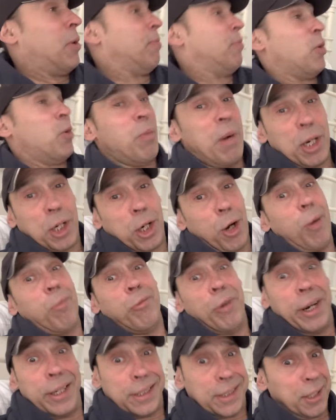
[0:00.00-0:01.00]
all my
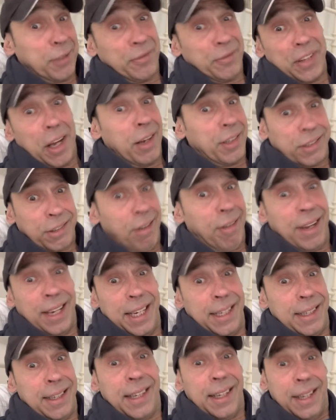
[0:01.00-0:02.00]
comrades have
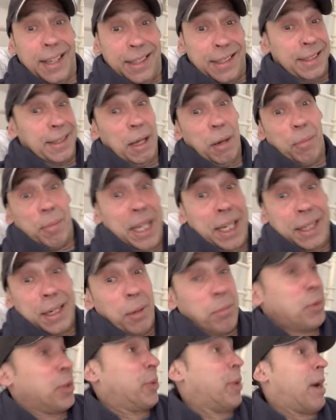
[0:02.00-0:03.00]
died, you know what I mean?
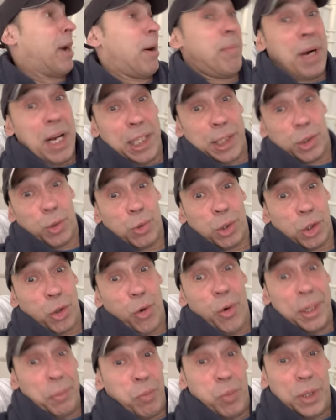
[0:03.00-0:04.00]
I might as well
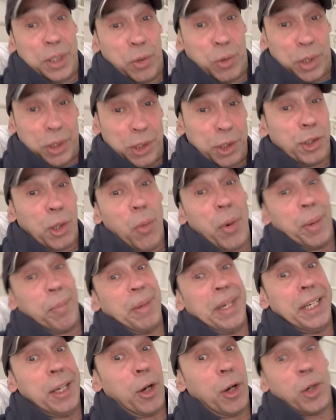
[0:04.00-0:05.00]
join. Well, you don't want to
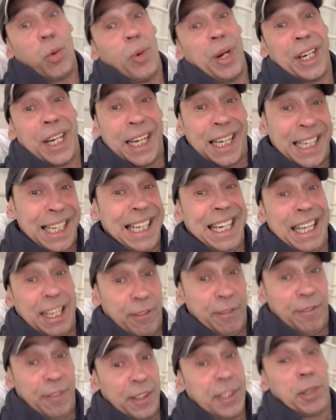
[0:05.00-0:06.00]
be the only one that
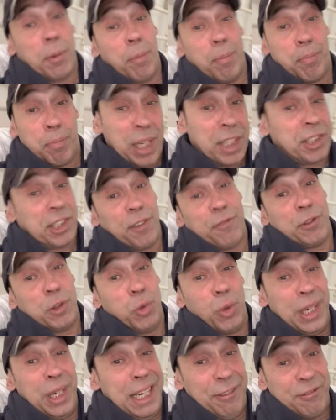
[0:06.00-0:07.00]
live, and then plus if you
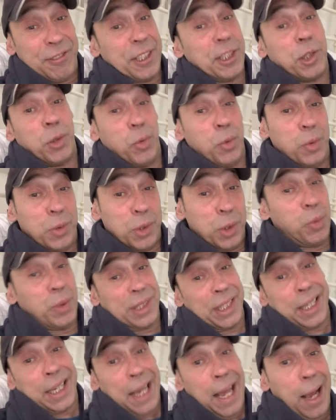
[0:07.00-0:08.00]
lived and you was
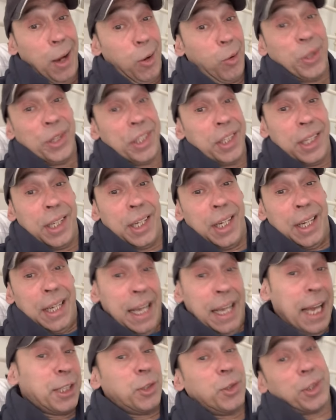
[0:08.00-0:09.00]
a coward
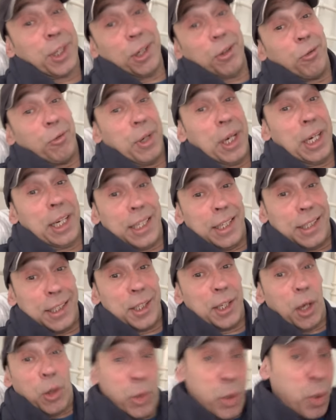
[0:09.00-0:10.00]
and you didn't really,
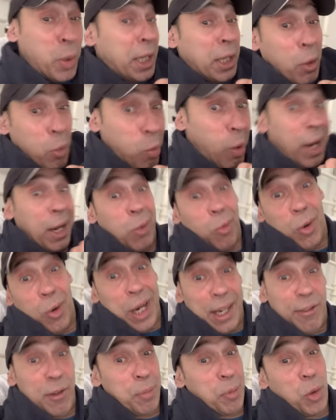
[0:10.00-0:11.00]
you know, you hid away
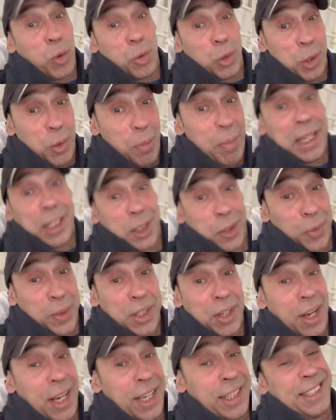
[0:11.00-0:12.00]
while all your mates were
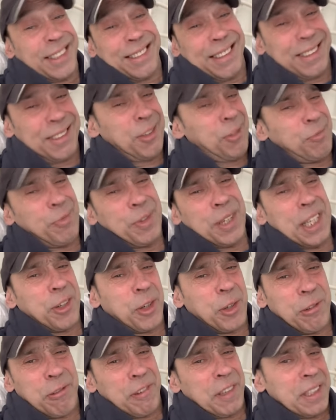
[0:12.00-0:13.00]
dying, it's not really a
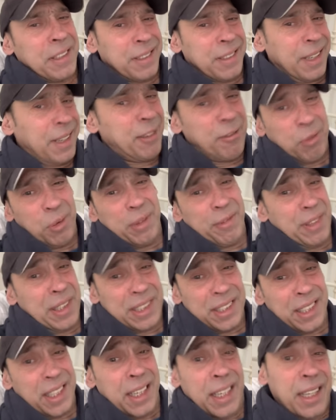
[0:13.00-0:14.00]
good thing to live with,
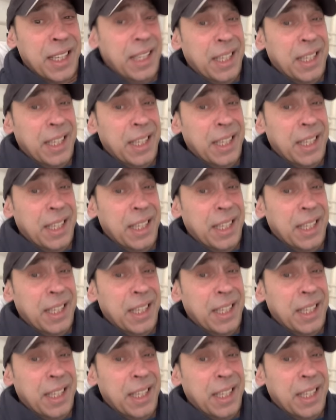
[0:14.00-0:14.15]
is it?